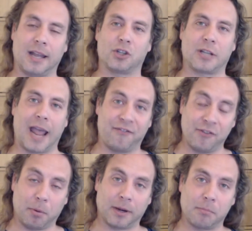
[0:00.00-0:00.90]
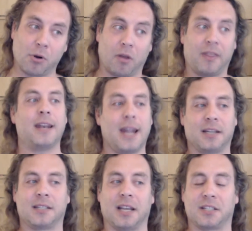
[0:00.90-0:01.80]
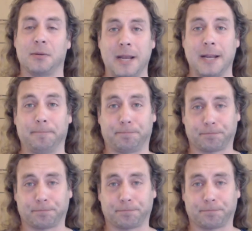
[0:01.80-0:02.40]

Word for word: It just everybody brought their data sets to me